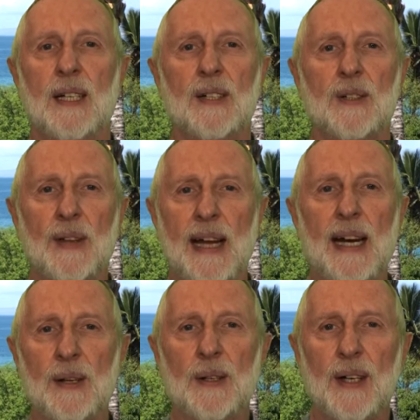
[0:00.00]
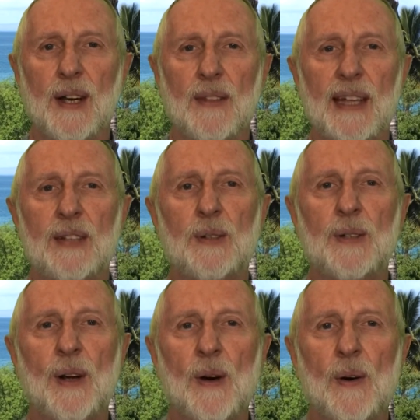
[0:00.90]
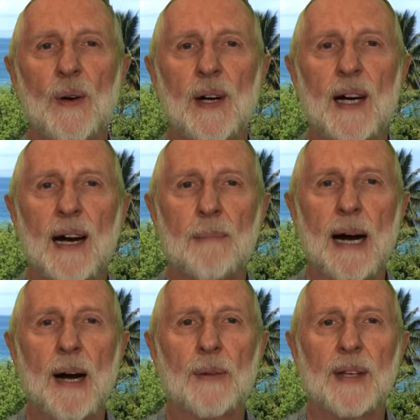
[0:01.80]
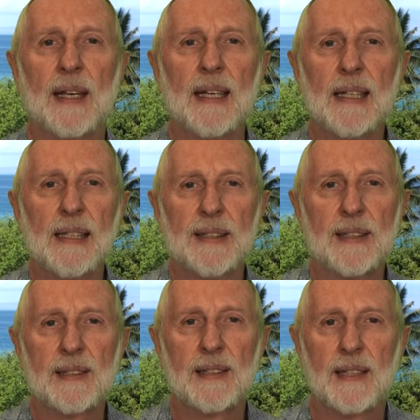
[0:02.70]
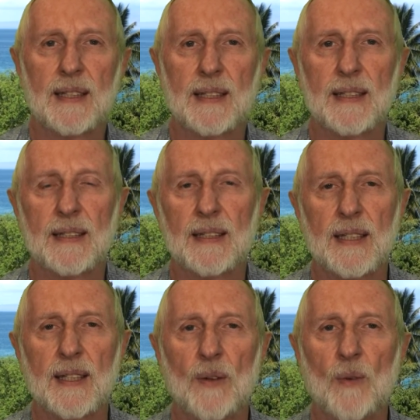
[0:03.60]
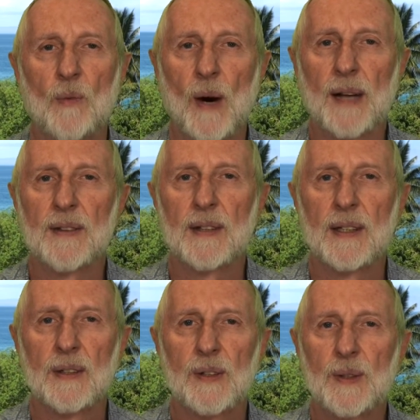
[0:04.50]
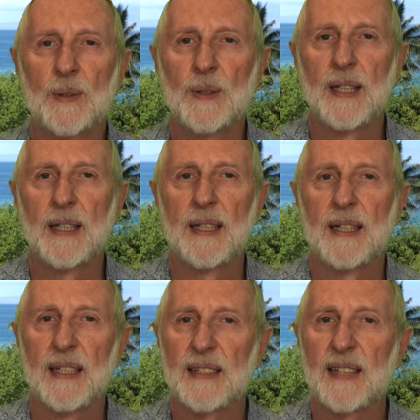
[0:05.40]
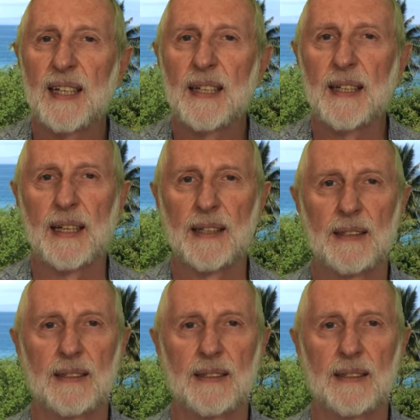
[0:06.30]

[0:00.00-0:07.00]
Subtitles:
So now that you know about illness, what truly is healing?